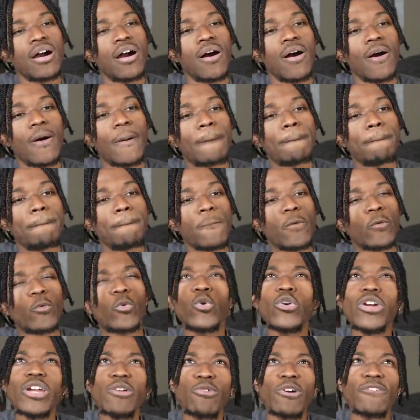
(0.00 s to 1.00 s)
Um,
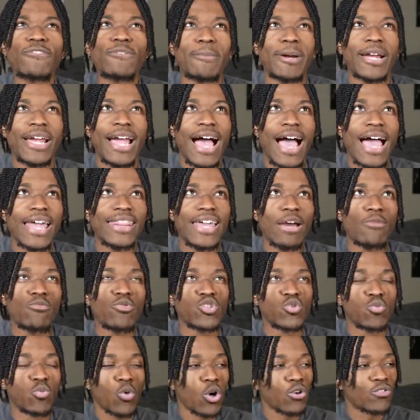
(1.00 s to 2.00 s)
Rui went from a guy
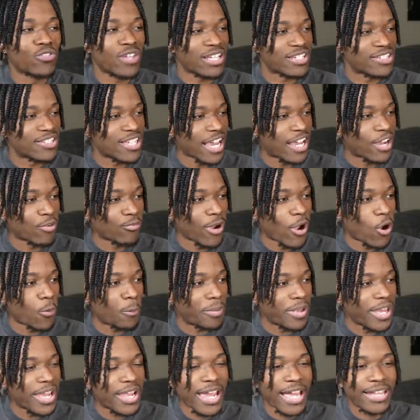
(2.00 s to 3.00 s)
that was worth a second
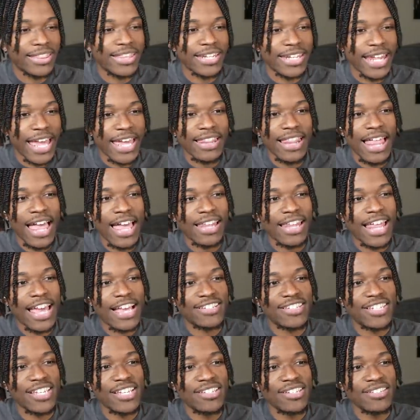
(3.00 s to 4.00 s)
round pick at the deadline
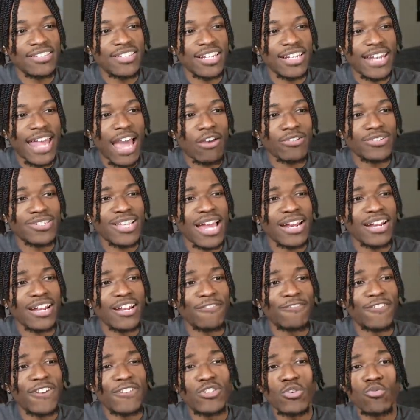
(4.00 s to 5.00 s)
last season to now
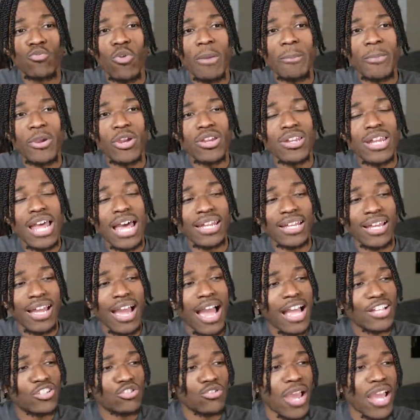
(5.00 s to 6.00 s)
signing a fifty one million dollar
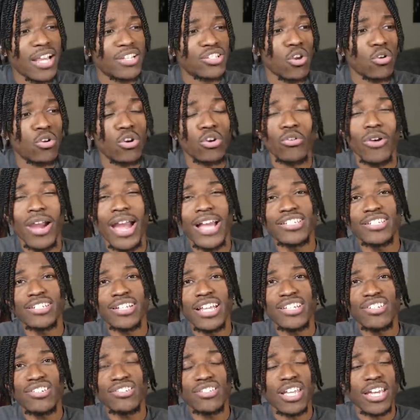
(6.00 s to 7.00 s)
contract. So
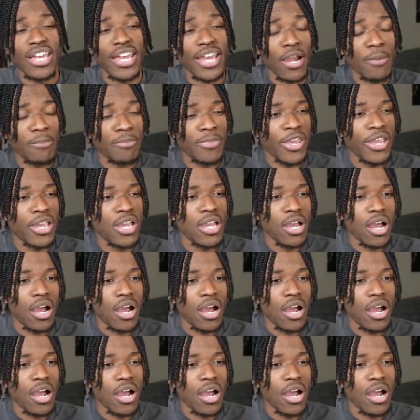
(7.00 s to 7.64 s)
congratulations to him.